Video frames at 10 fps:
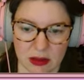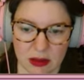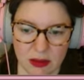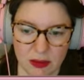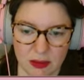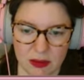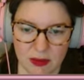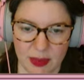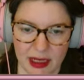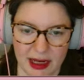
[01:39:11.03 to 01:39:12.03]
Cool. Oh,
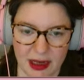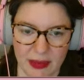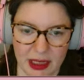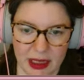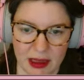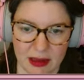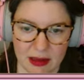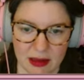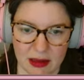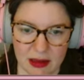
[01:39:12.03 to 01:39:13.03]
blimey.
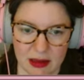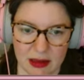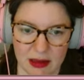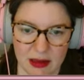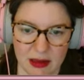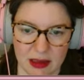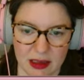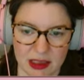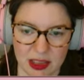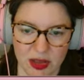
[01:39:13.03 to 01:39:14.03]

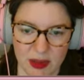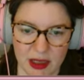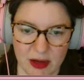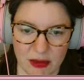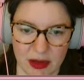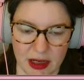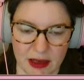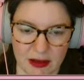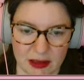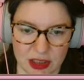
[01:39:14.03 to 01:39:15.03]
He's zooming all right.
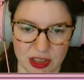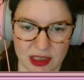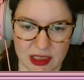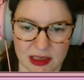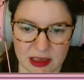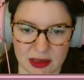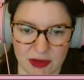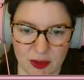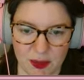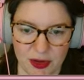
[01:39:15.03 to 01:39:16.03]
Jesus.
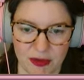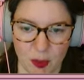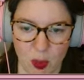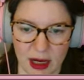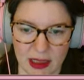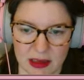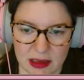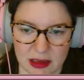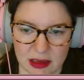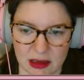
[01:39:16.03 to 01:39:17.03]
Right. We'll put the
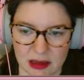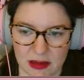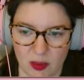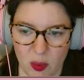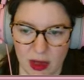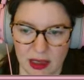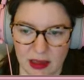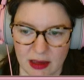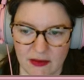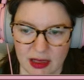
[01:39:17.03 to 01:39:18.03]
white
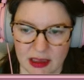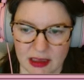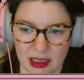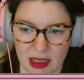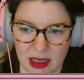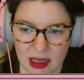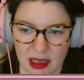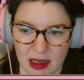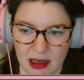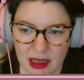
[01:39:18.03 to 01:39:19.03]
fencing
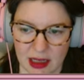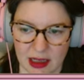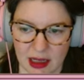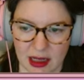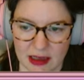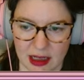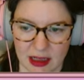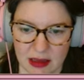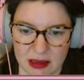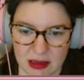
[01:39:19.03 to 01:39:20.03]
in at Kid Cat's
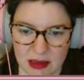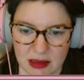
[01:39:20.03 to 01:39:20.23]
end.